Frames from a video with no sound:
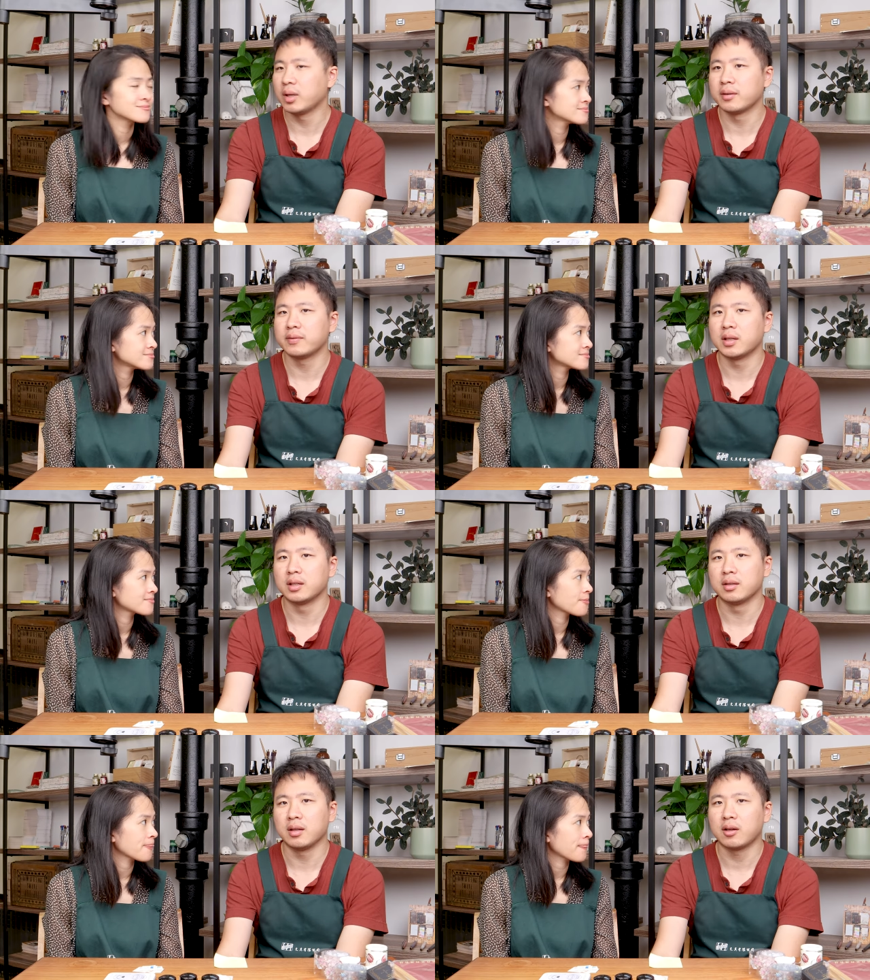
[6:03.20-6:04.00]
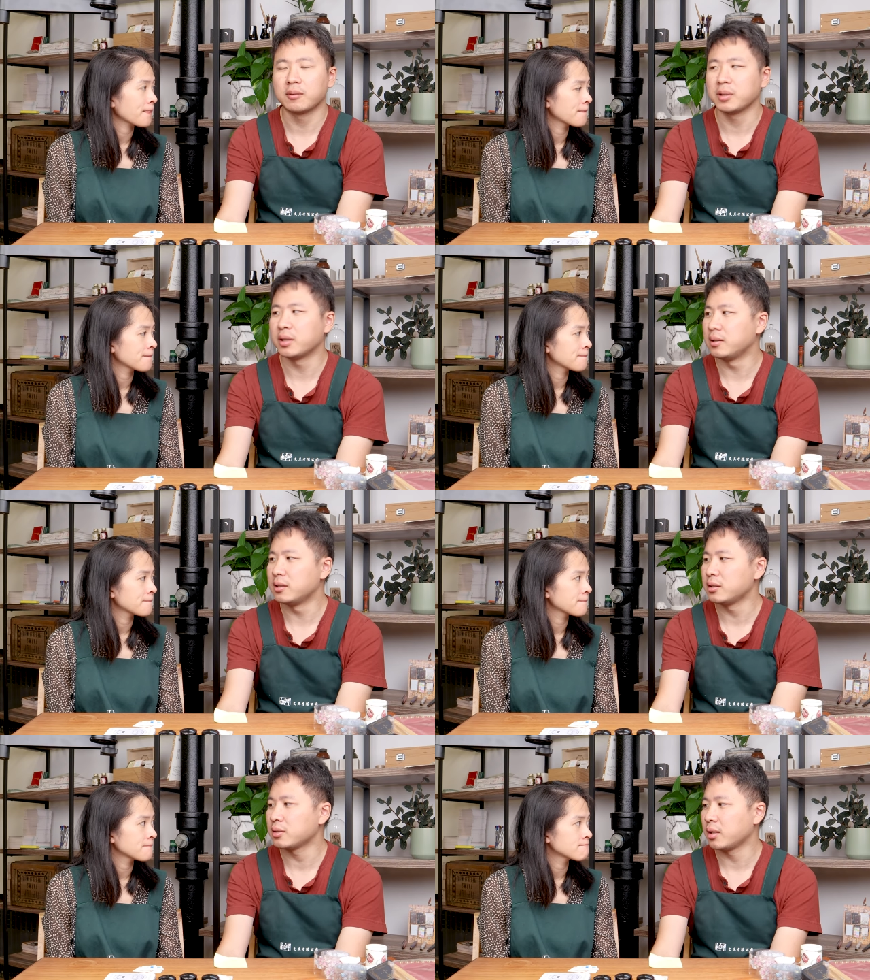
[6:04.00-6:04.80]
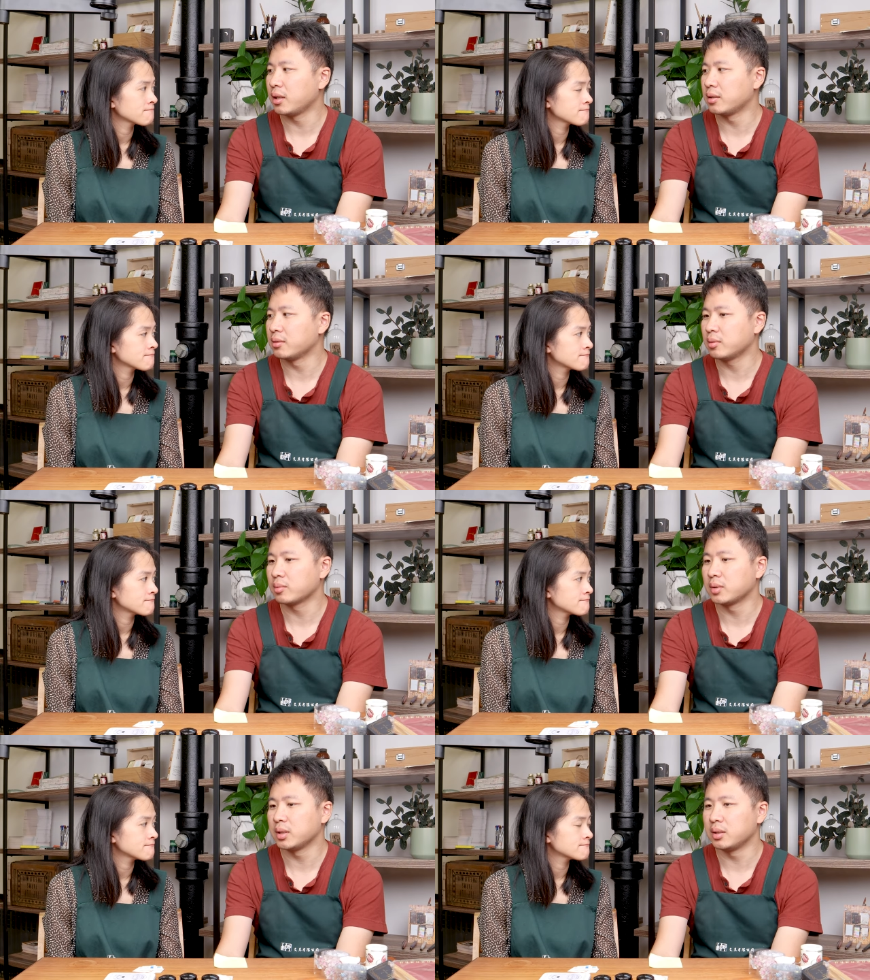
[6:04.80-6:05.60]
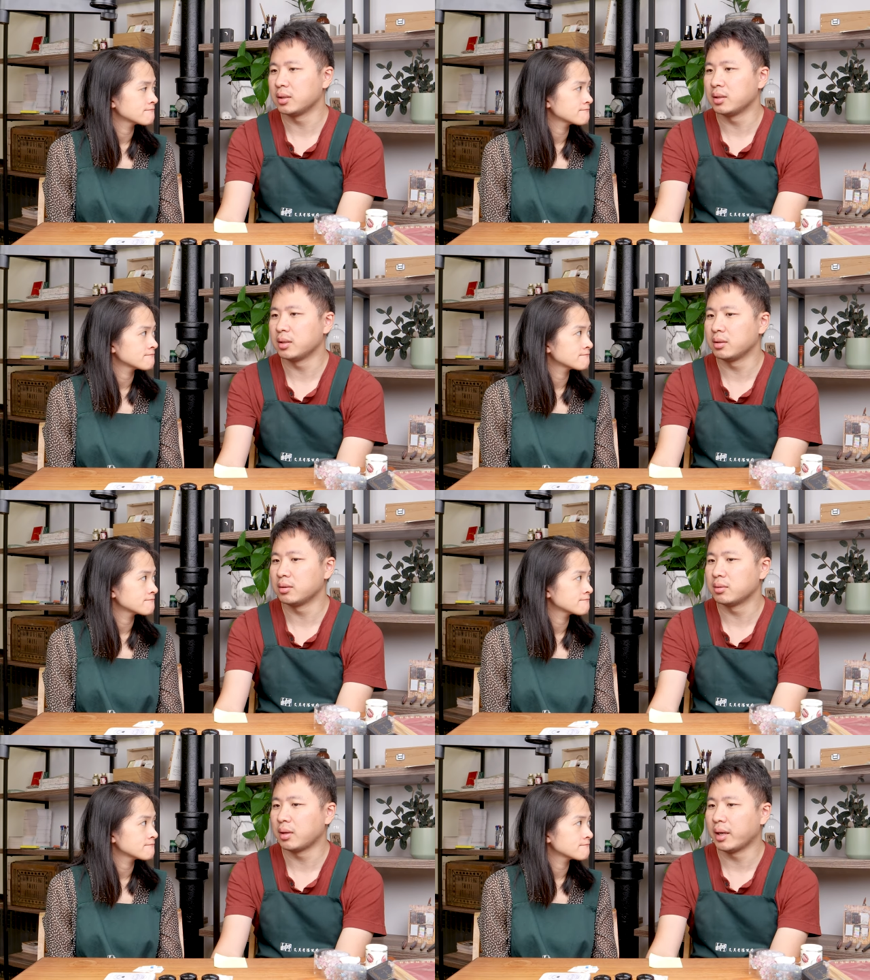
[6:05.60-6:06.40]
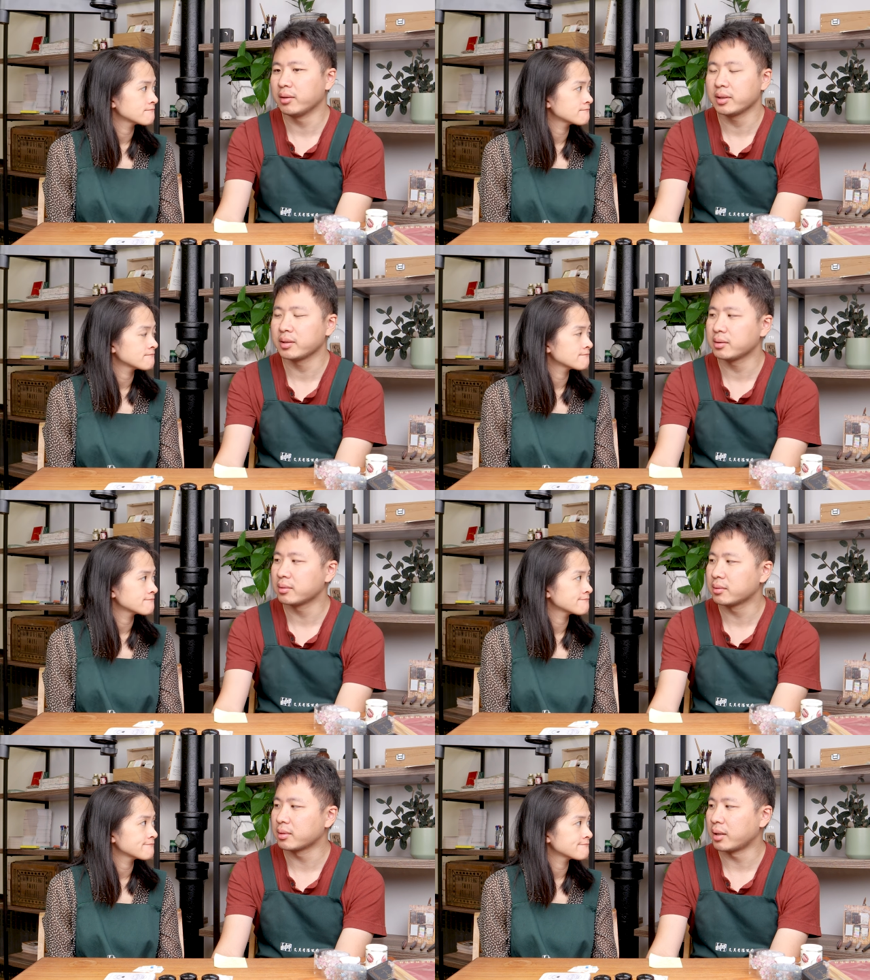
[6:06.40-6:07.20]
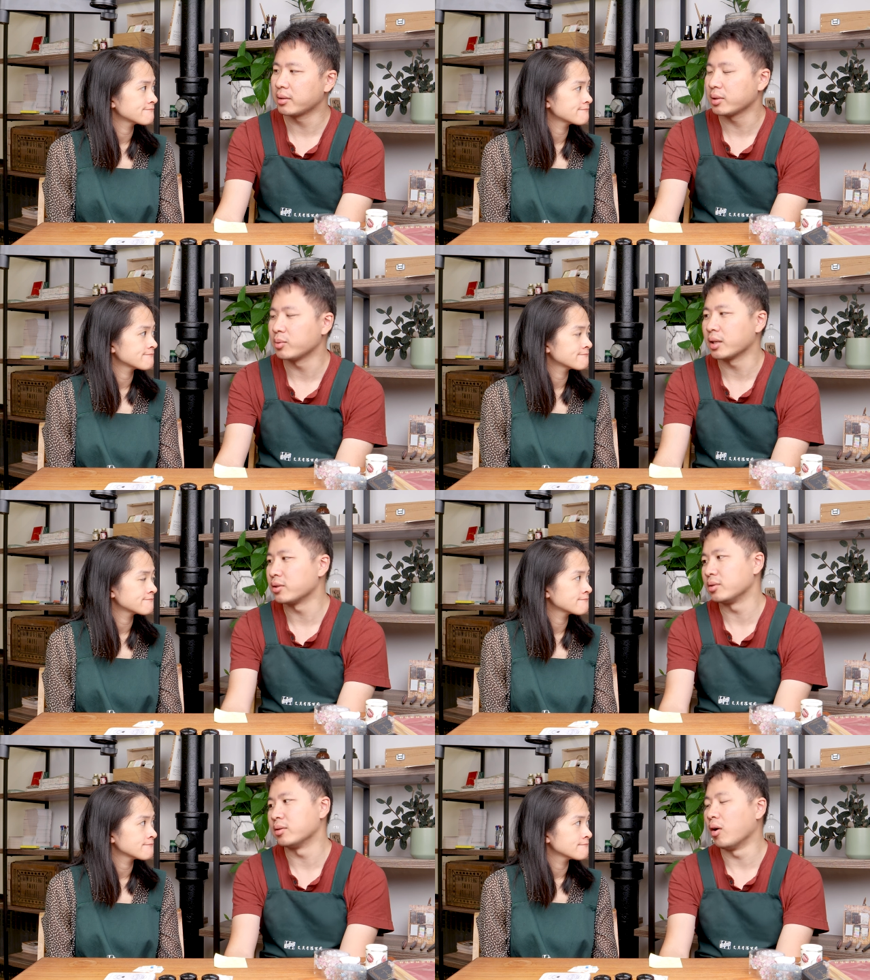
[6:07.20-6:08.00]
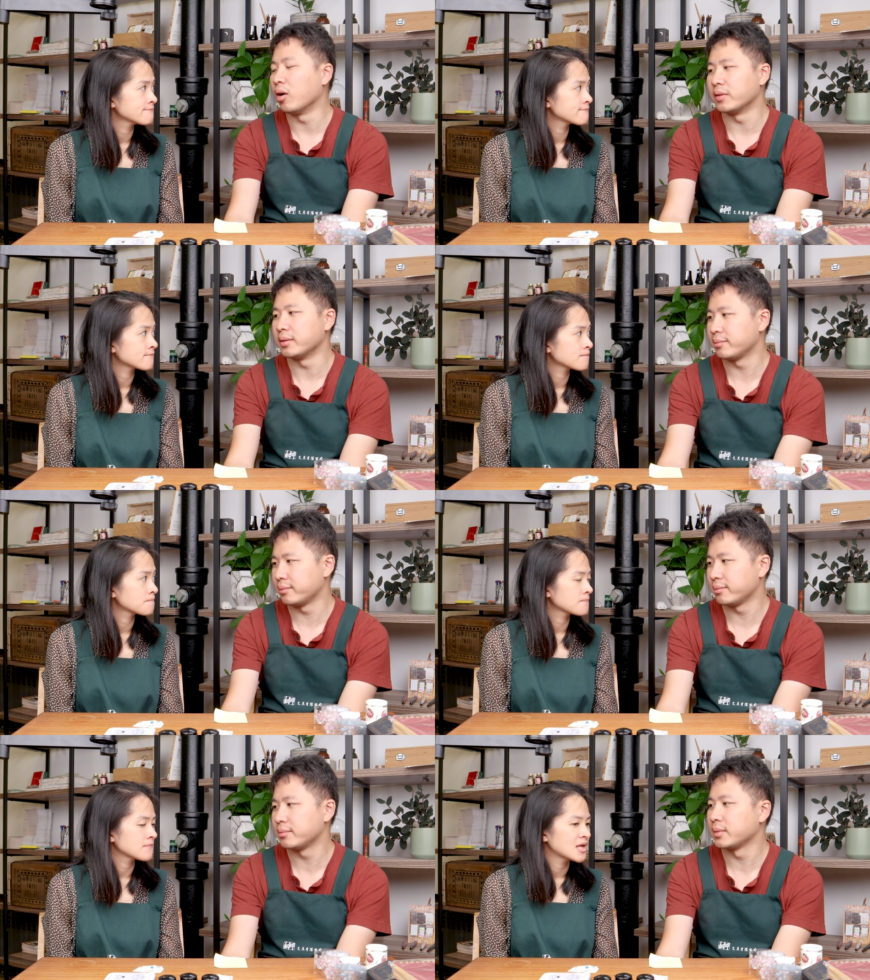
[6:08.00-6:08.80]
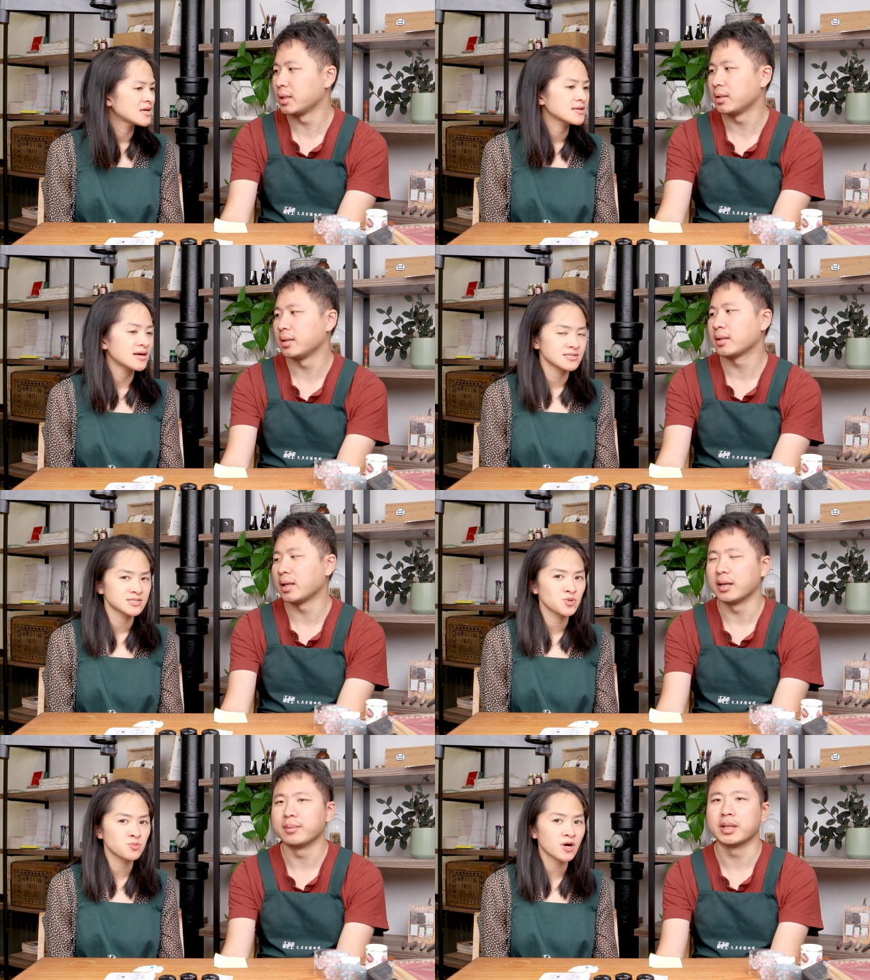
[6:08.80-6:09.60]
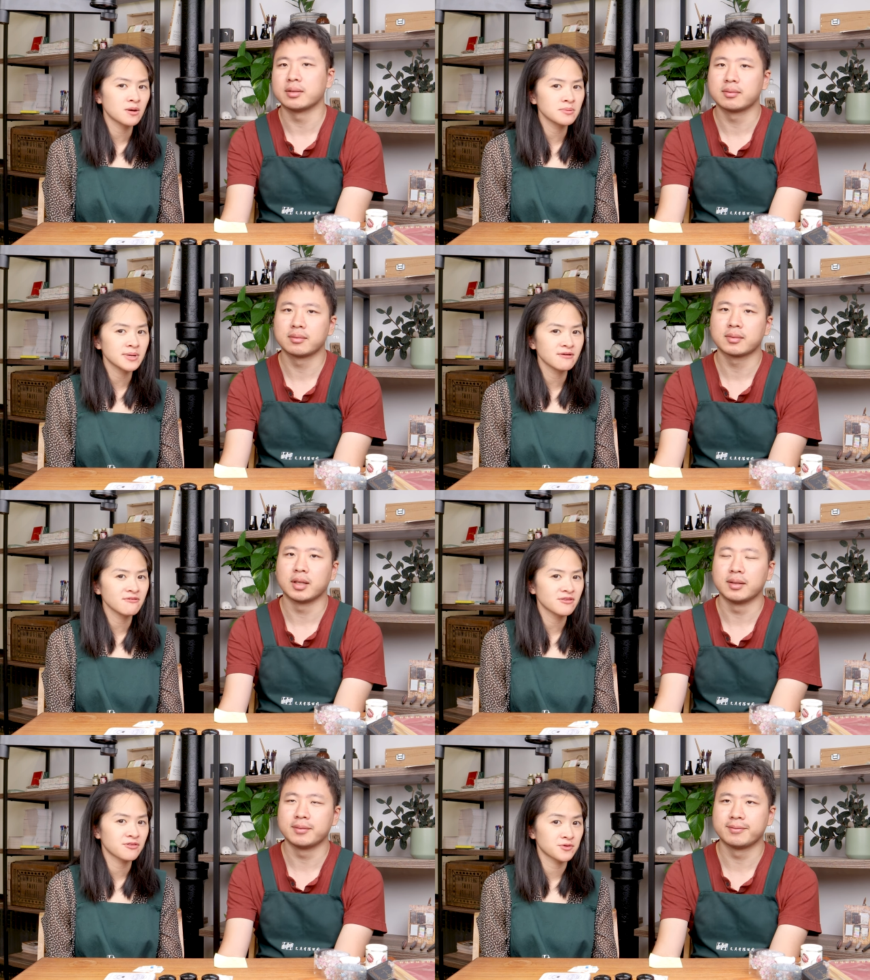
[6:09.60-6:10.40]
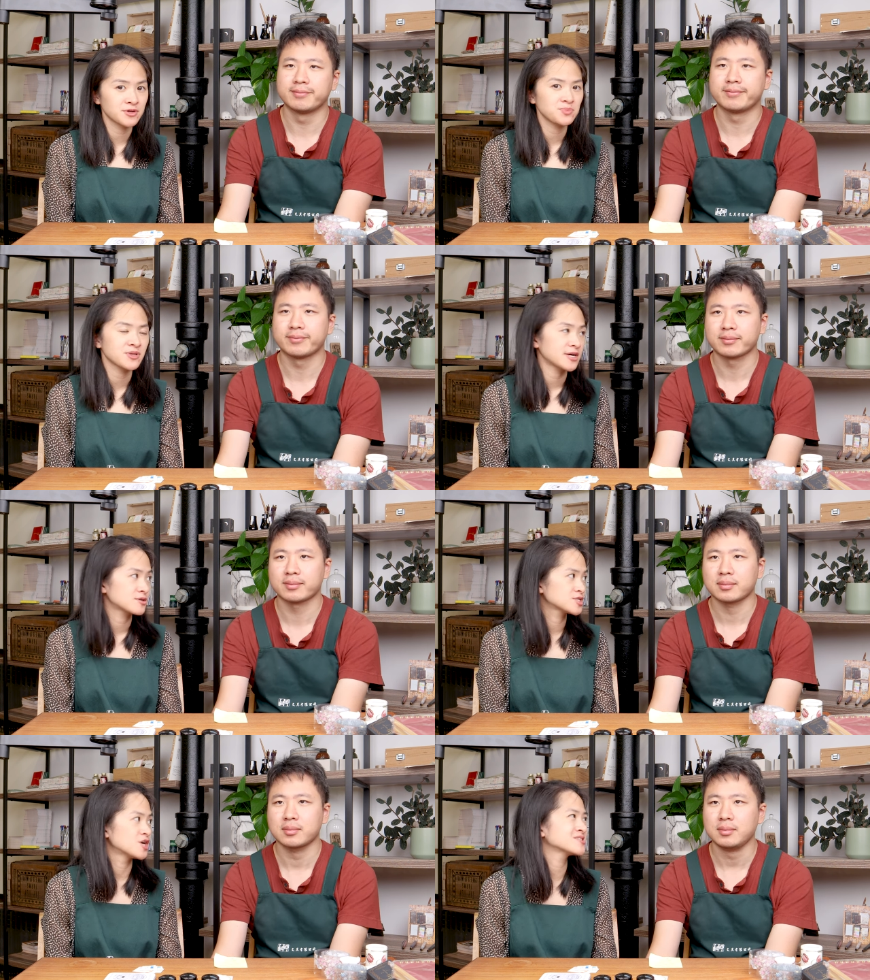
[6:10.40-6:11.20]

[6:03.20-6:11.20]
Speaker 1: we have uh, a lot of planners, and we I don't think I don't think we can do all of them.
Speaker 2: Yes, yeah, we probably have like 30 planners